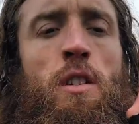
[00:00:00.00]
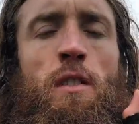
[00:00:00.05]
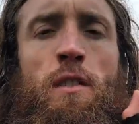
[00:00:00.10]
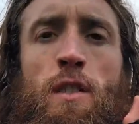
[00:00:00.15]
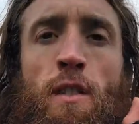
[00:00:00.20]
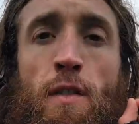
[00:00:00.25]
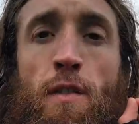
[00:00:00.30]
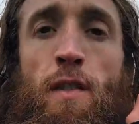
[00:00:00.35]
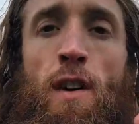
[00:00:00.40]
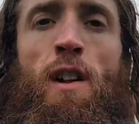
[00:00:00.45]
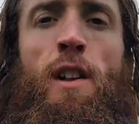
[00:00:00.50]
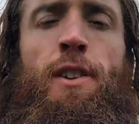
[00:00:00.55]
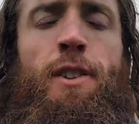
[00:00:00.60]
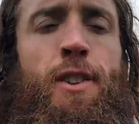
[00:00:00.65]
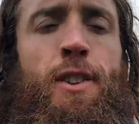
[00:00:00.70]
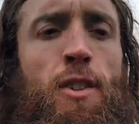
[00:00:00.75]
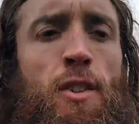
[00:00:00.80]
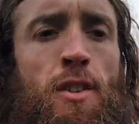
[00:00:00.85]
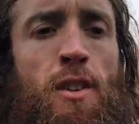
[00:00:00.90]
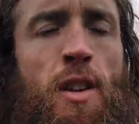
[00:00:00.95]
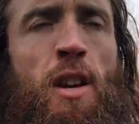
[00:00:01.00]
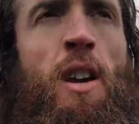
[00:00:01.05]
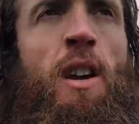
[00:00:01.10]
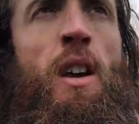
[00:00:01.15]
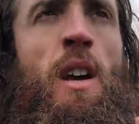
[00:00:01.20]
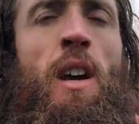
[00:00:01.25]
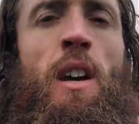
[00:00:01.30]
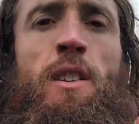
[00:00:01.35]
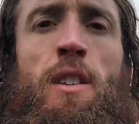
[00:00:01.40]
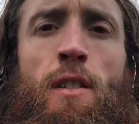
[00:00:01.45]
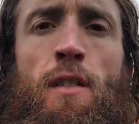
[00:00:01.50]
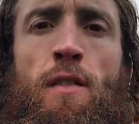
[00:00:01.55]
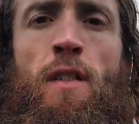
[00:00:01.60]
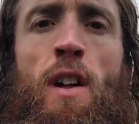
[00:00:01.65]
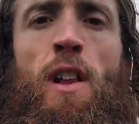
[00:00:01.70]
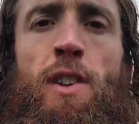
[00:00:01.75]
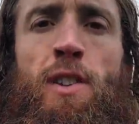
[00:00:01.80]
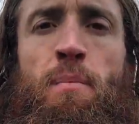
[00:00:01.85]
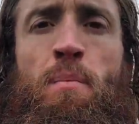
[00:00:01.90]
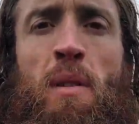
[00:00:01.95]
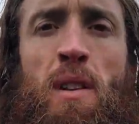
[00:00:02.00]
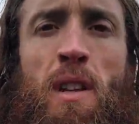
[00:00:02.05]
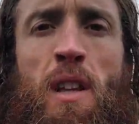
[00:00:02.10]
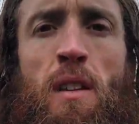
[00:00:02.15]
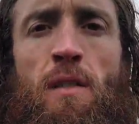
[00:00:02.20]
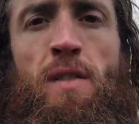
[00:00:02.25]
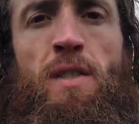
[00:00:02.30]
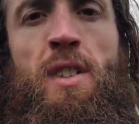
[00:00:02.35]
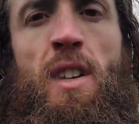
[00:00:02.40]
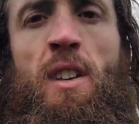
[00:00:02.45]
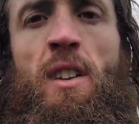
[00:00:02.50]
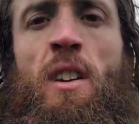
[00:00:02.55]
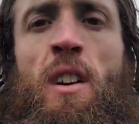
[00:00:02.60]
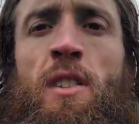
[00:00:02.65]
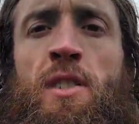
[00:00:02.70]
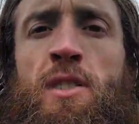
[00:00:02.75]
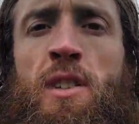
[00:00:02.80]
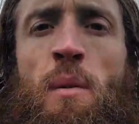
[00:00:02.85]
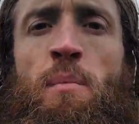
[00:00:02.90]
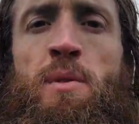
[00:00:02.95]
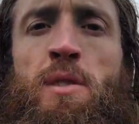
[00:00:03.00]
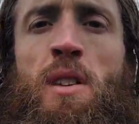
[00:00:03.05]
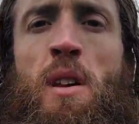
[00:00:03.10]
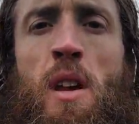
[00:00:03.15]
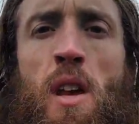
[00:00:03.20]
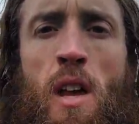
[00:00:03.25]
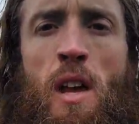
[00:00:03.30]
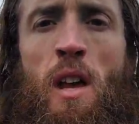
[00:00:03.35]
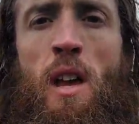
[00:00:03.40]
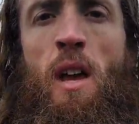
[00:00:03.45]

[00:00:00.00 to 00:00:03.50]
the, the falsehood and the false beliefs and concepts